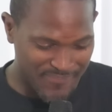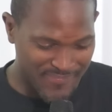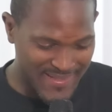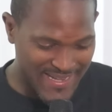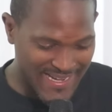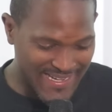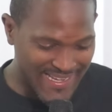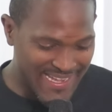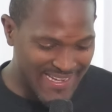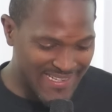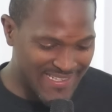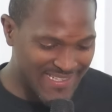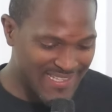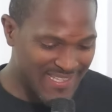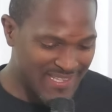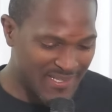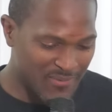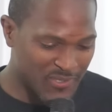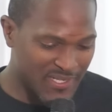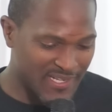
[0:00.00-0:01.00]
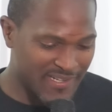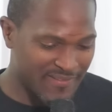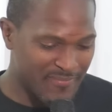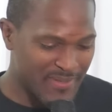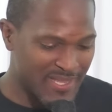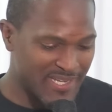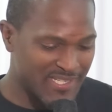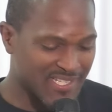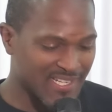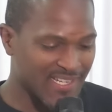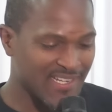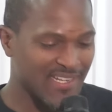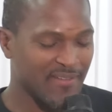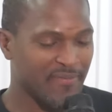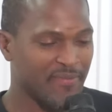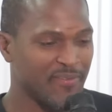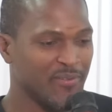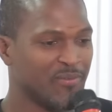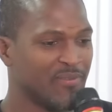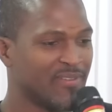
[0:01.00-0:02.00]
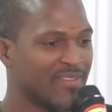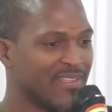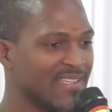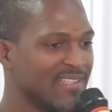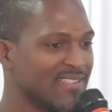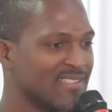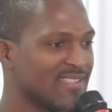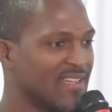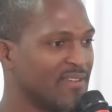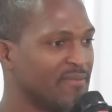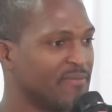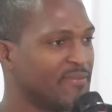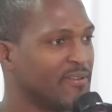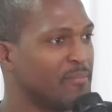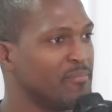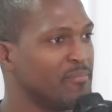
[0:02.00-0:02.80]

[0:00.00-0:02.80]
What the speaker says: Again, he would have mentioned a few things, and for